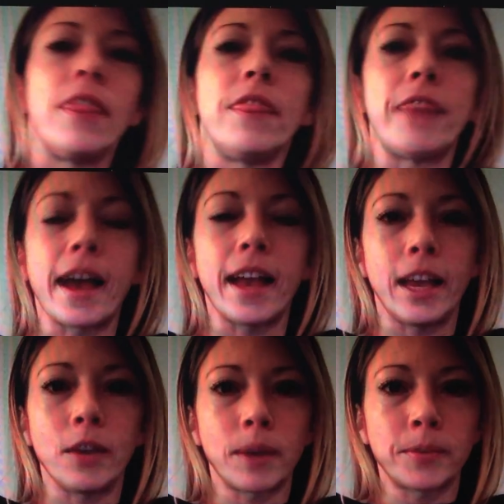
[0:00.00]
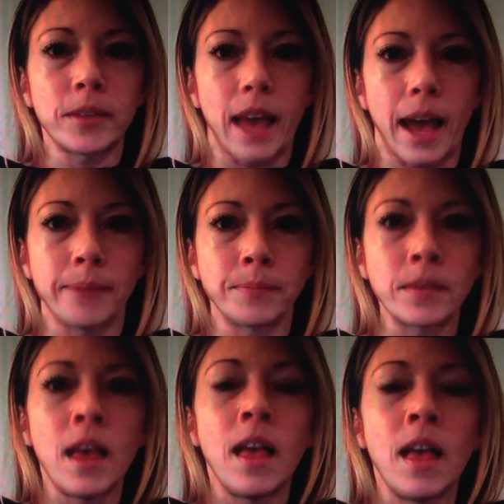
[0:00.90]
that 8 reps of that.
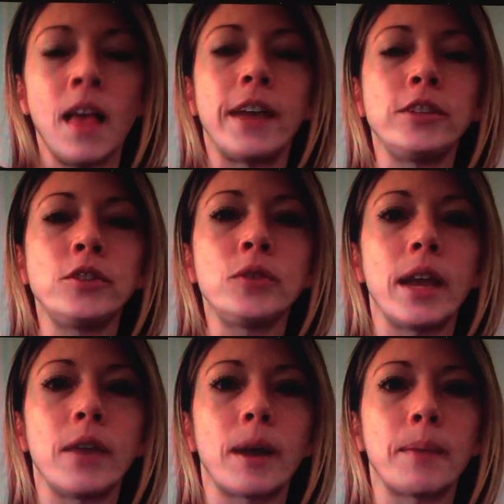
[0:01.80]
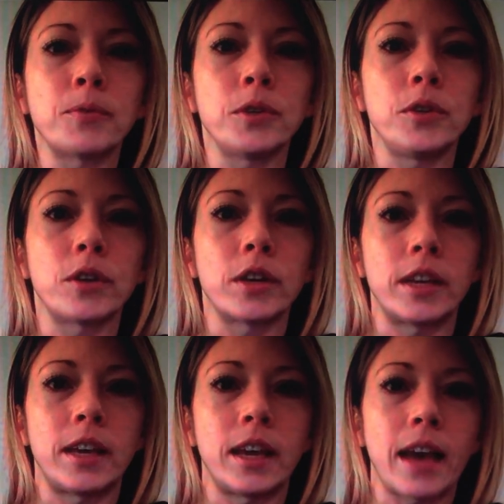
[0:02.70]
Then you do 8 reps where you're going to
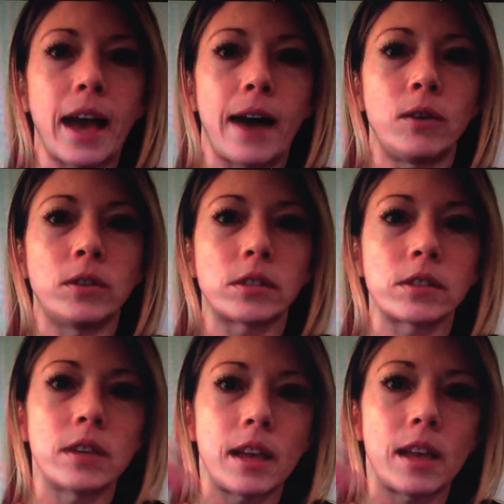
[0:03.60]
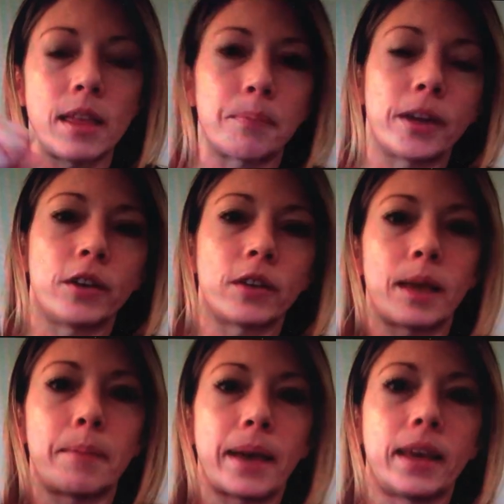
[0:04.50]
kick out, and then bring your
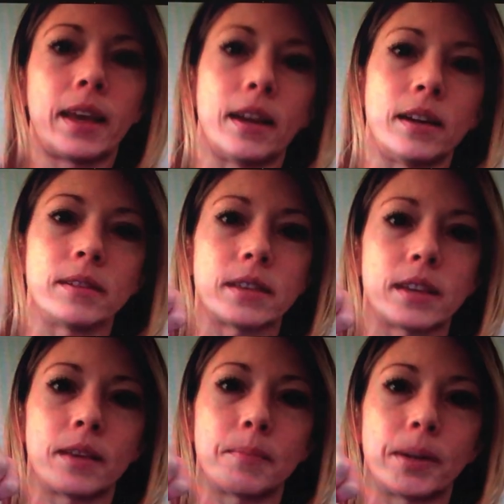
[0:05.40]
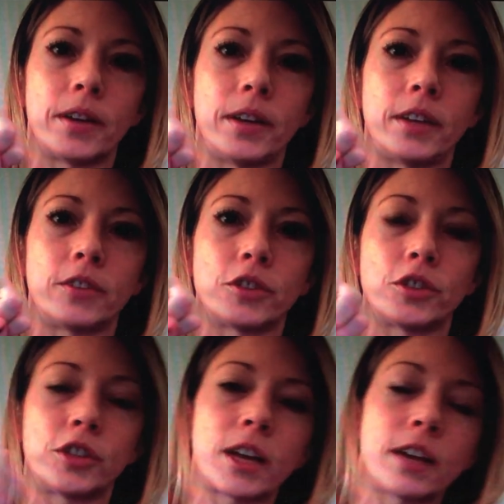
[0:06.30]
leg back in. Bring your knee in towards
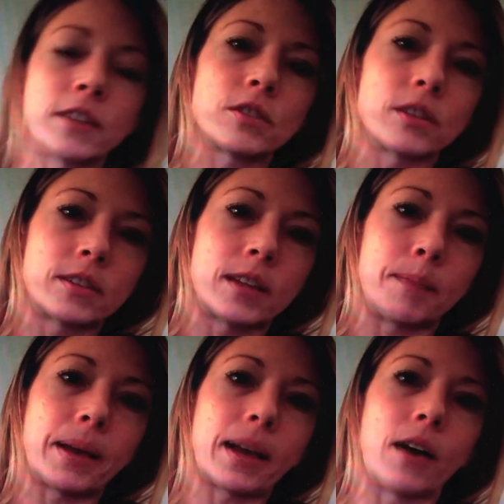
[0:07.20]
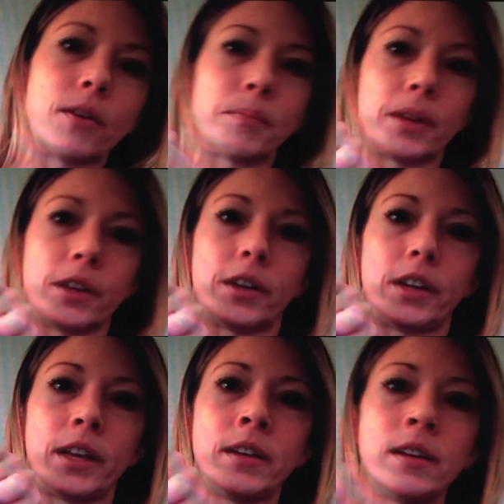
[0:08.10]
your chest, extend it back out. Bring your
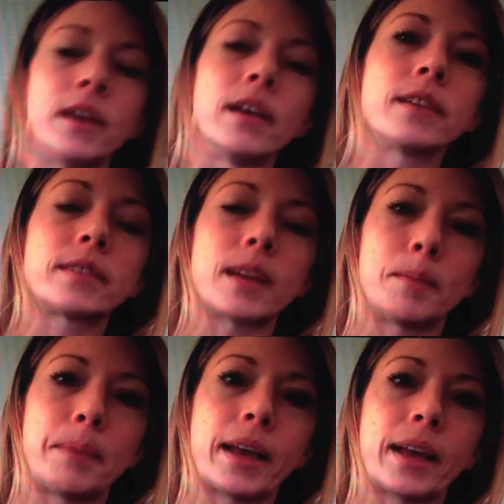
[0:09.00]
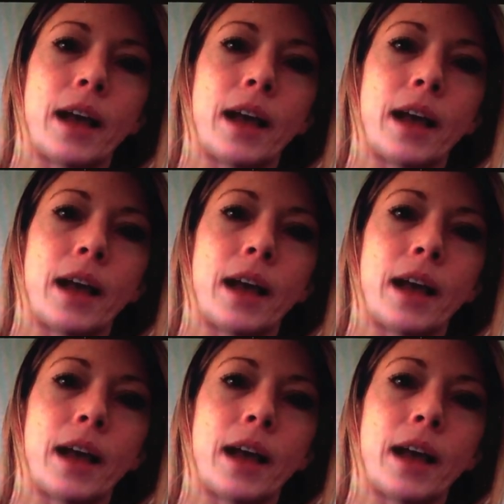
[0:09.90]
knee in, extend it back out.